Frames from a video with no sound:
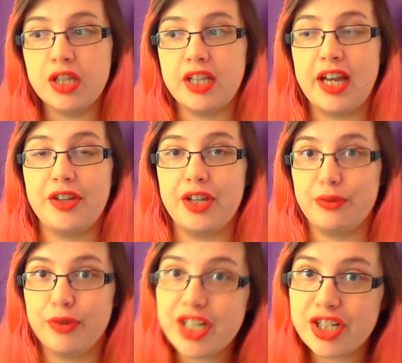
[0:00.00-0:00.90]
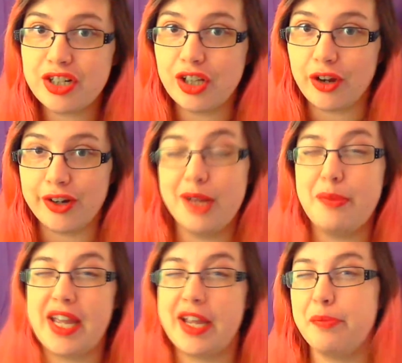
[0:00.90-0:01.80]
Now, the original owner,
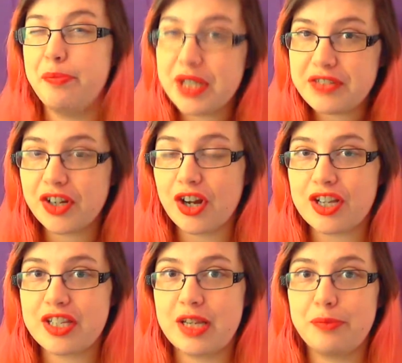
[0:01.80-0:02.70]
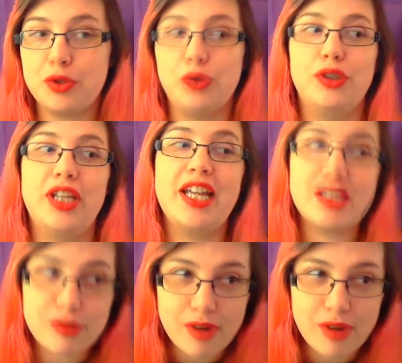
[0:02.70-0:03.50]
being a bit of a gossip, told his